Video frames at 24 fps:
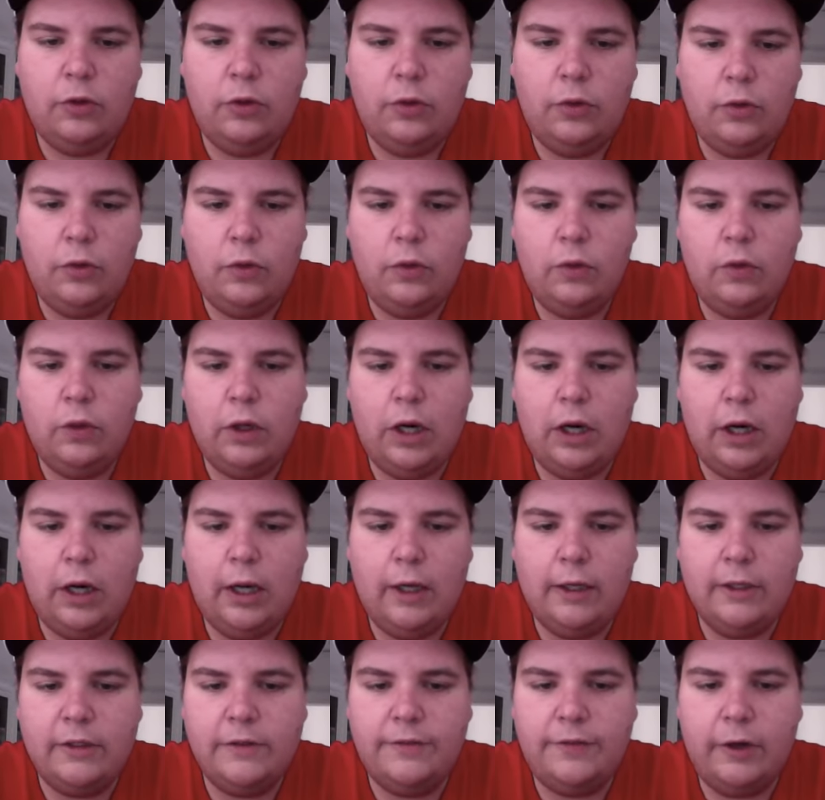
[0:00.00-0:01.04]
who
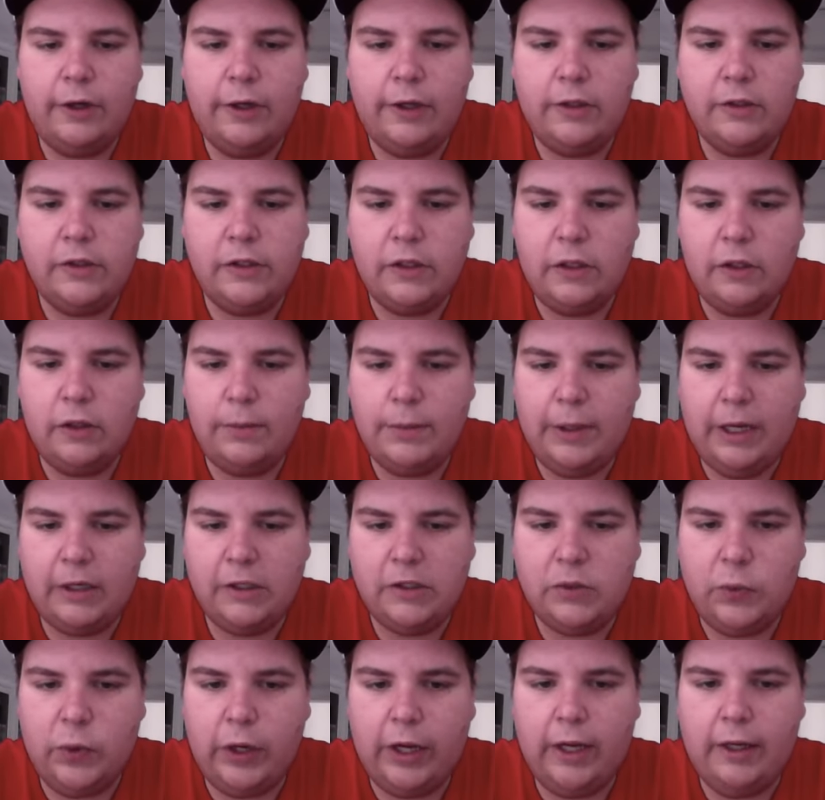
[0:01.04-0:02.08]
uh, is very concerned about
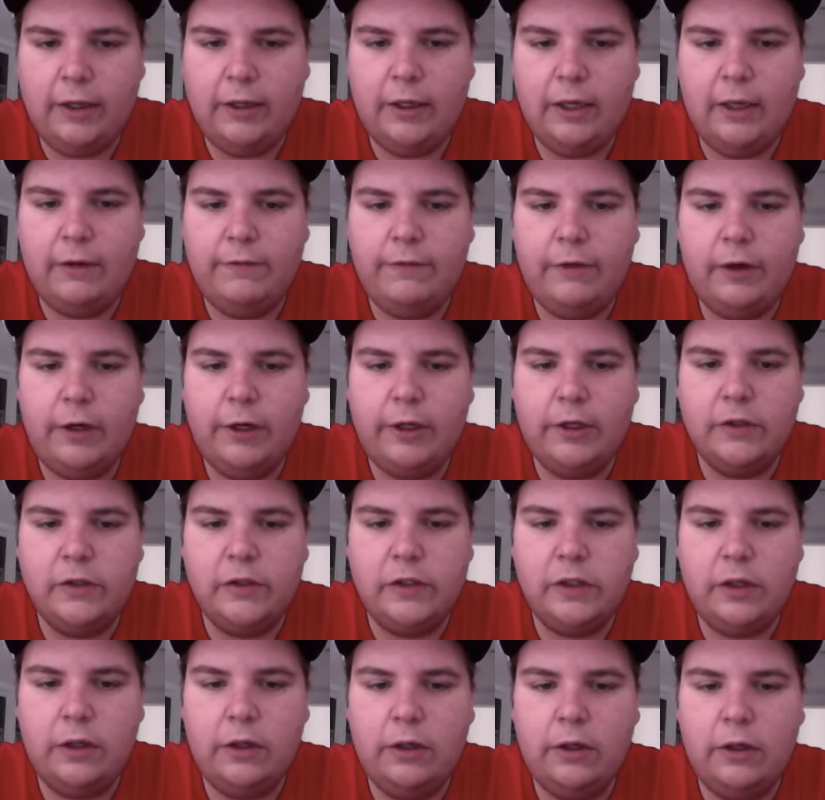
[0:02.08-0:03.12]
his weight and very
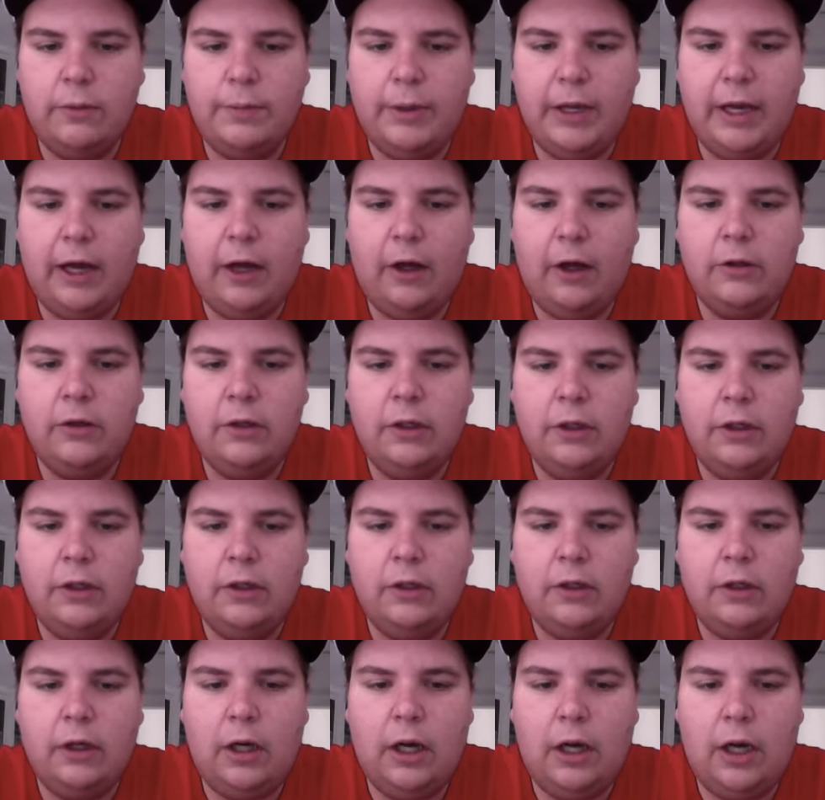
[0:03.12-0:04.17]
concerned about
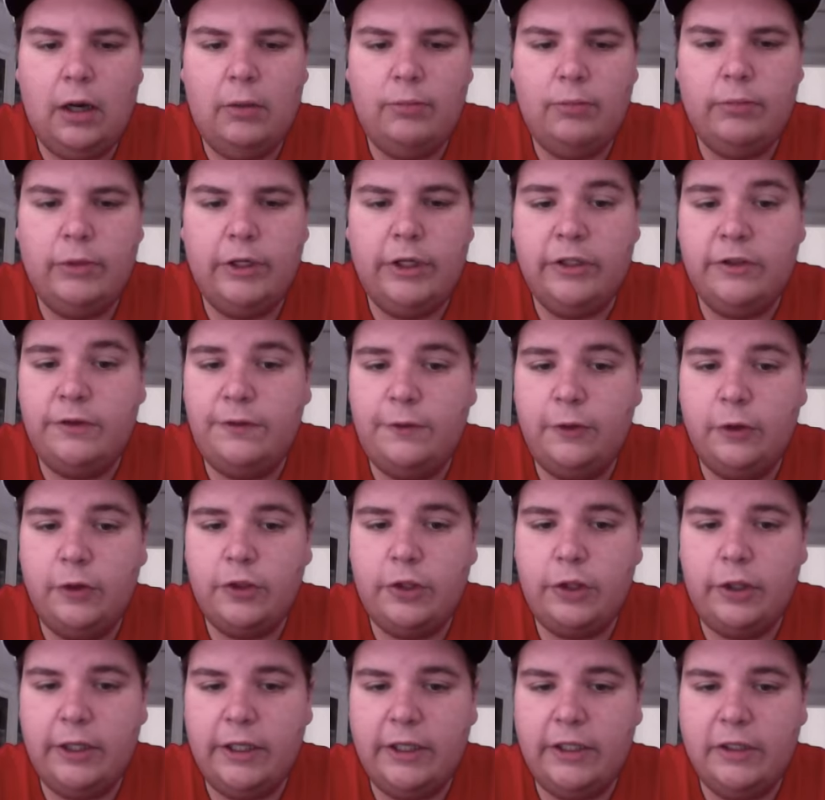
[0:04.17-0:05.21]
um, his
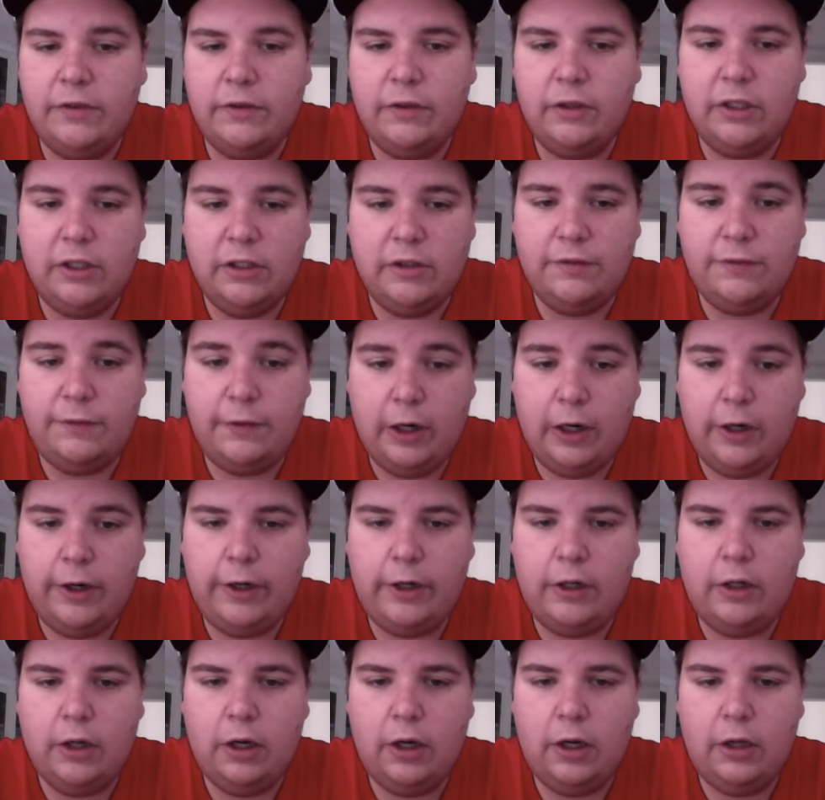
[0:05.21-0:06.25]
future. He's he's very
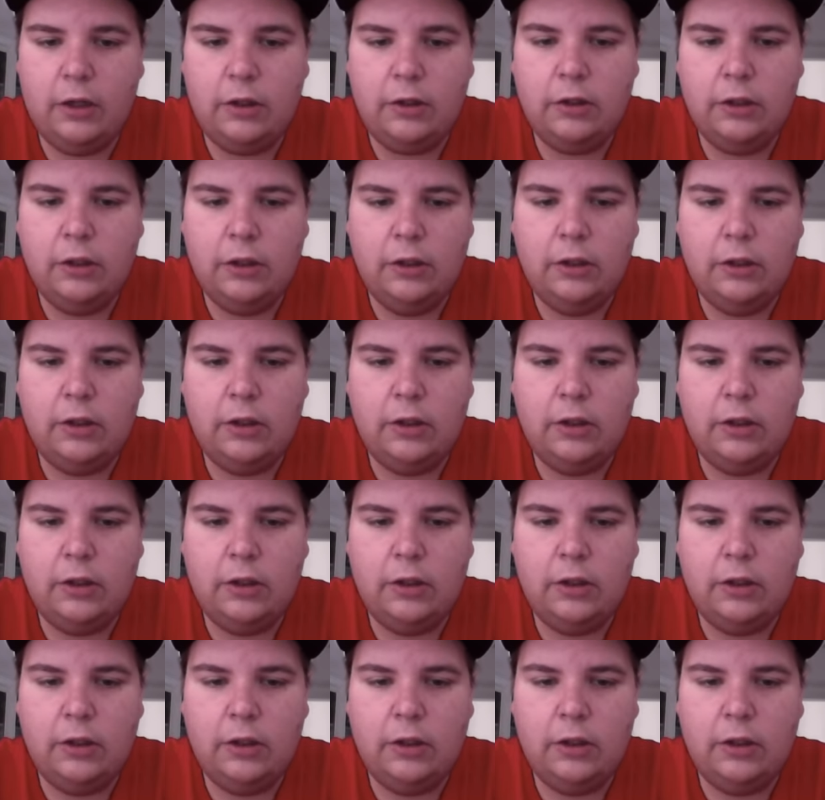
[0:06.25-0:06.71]
young.